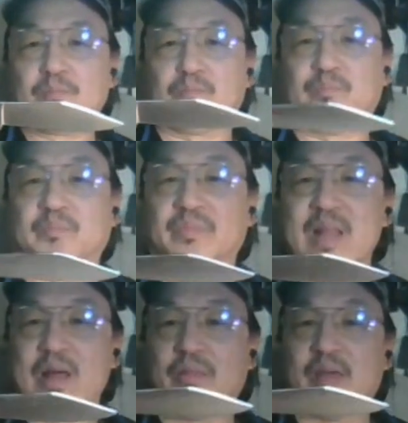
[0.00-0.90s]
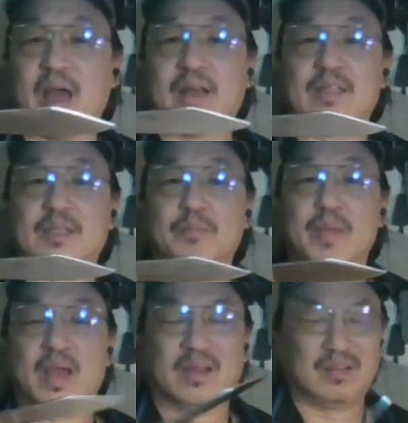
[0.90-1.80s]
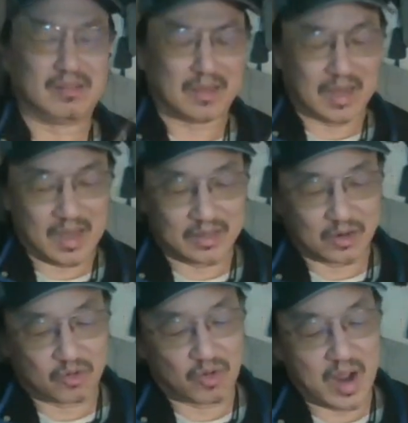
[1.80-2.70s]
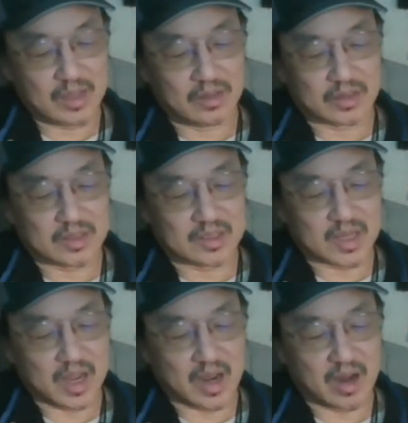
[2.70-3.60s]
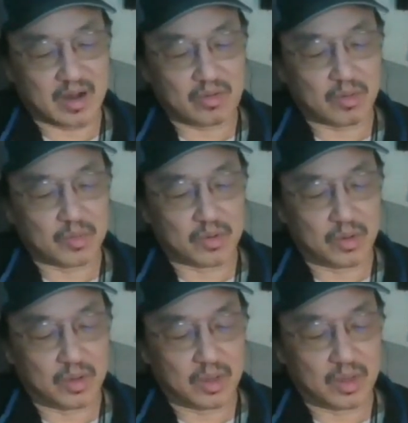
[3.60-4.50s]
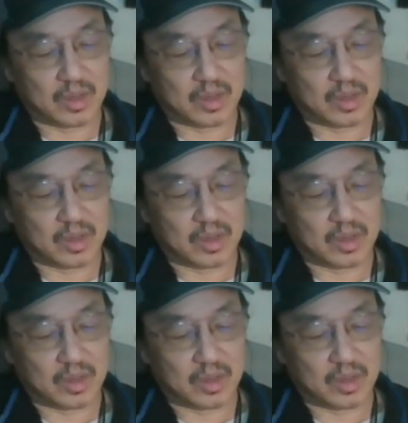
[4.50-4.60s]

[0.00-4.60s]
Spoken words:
Now that is oh God, the grind looks terrible.